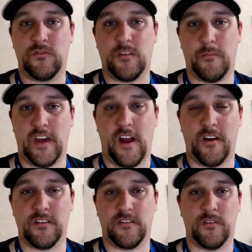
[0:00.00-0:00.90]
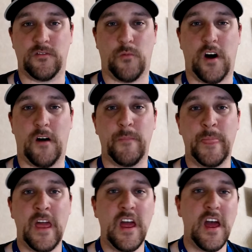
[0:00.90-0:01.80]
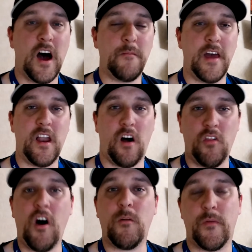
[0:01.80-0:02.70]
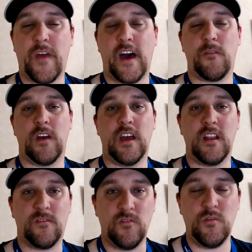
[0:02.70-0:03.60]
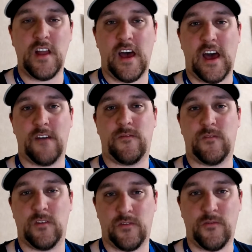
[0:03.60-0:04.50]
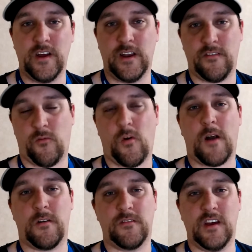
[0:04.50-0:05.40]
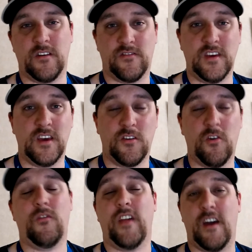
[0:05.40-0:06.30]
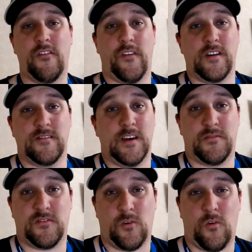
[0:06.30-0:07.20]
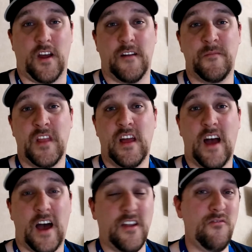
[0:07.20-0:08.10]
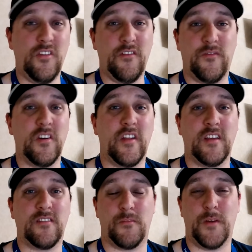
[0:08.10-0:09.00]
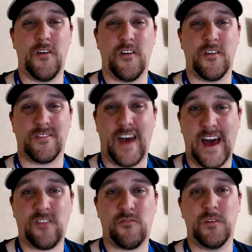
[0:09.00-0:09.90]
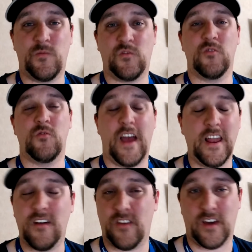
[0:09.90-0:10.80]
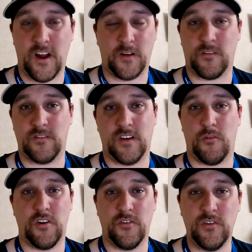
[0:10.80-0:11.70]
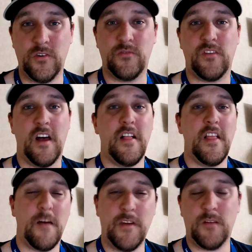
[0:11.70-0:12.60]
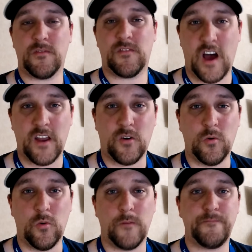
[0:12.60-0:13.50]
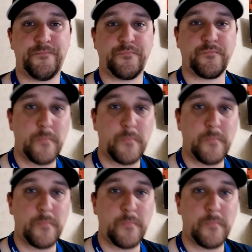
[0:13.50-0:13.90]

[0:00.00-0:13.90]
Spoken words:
loot some of the areas out as well. And along with that, in a 2.5 to 3 to 4 hour DLC, you don't really have a very deep story. I didn't really feel any superior attachment to any of the characters that were introduced. I mean, it was kind of cool.